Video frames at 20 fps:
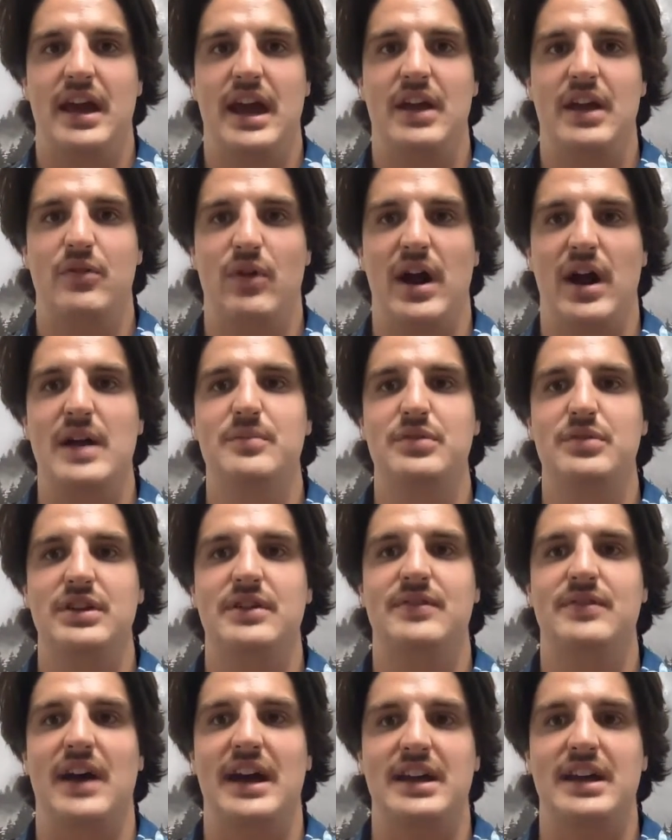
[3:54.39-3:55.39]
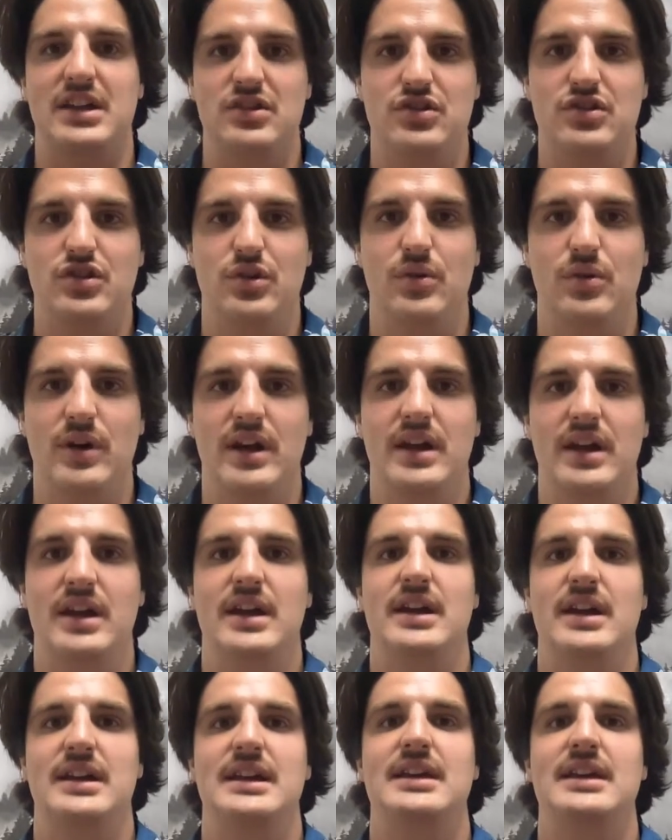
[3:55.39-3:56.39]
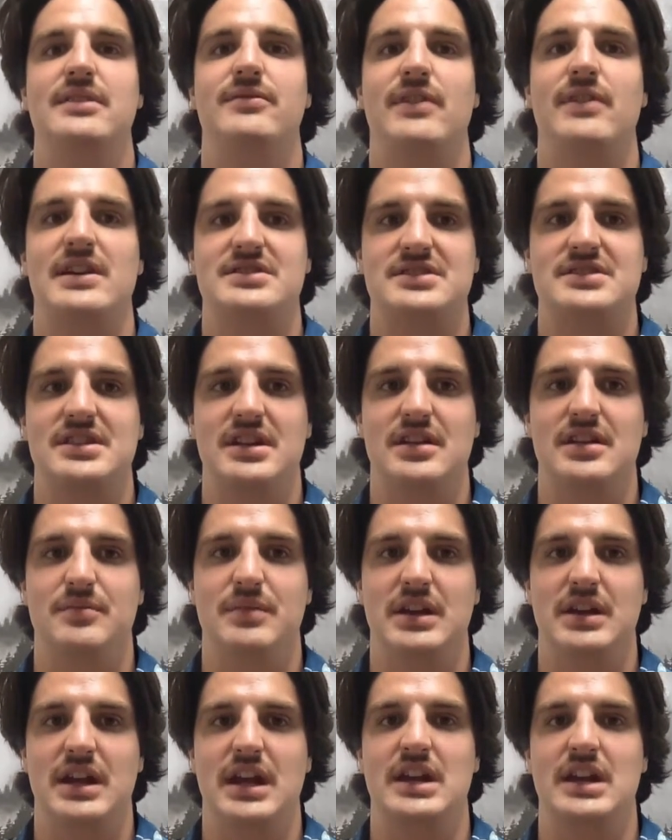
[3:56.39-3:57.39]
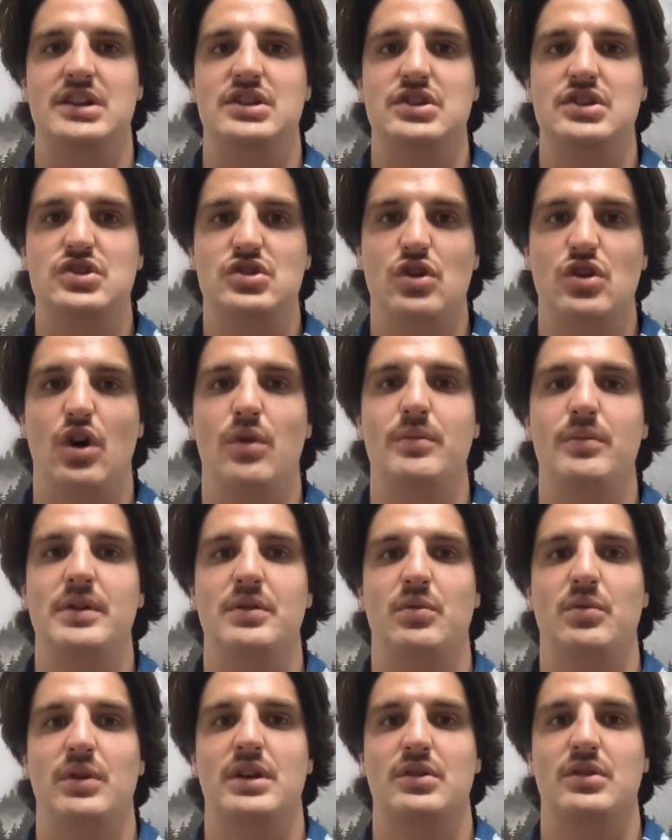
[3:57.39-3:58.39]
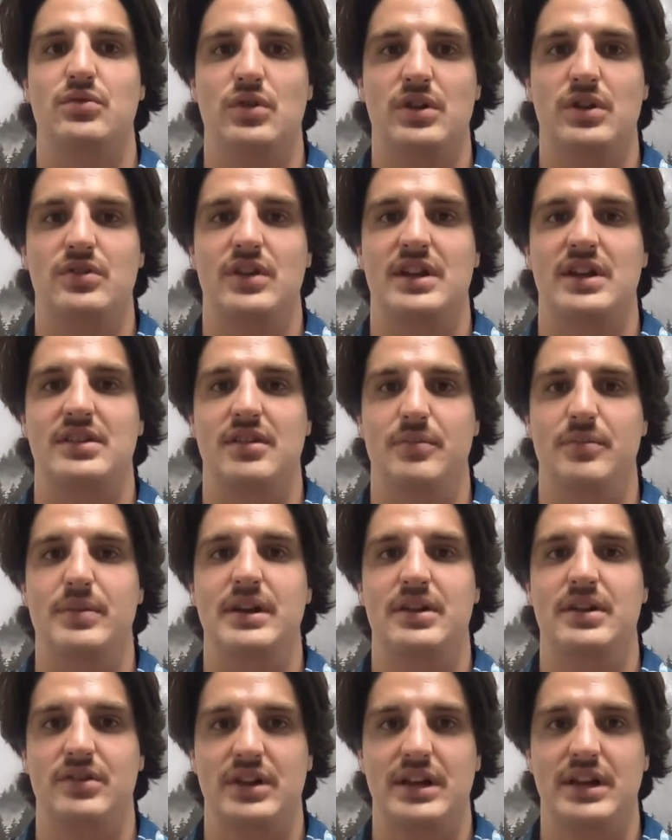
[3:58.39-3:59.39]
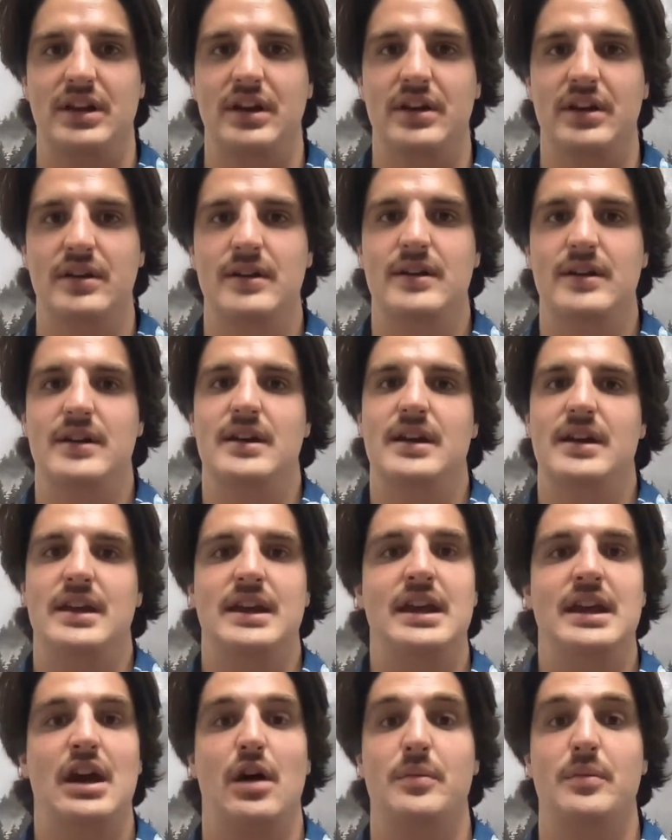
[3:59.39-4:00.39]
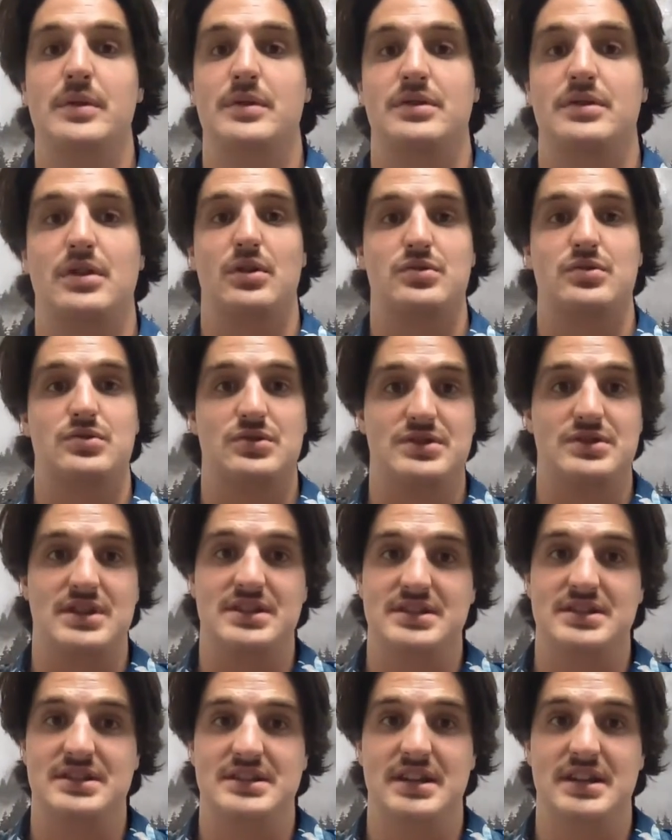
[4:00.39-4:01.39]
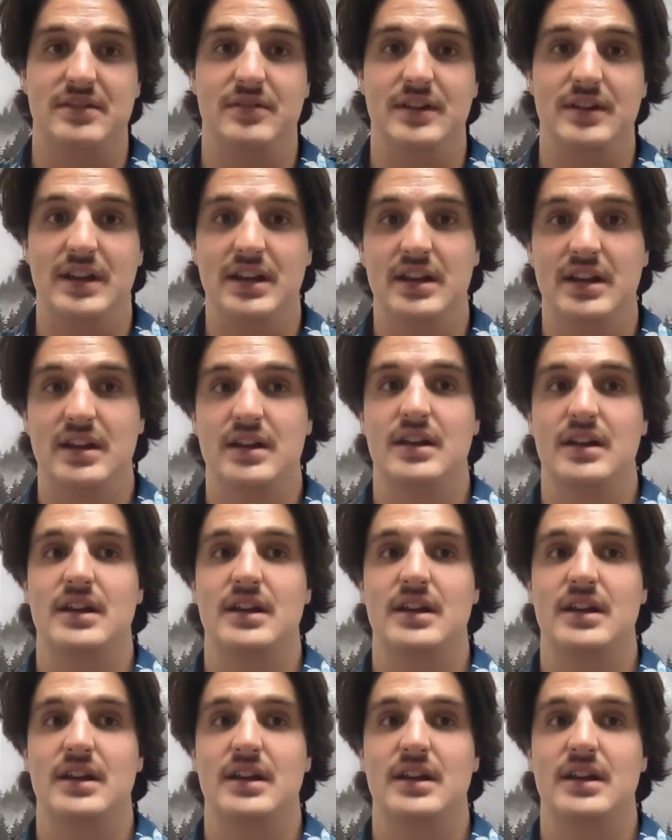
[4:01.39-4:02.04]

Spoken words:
And Ryan believed I could do it. He invested in me, and he showed me what it looked like to be a leader. He helped me cultural sensitivity.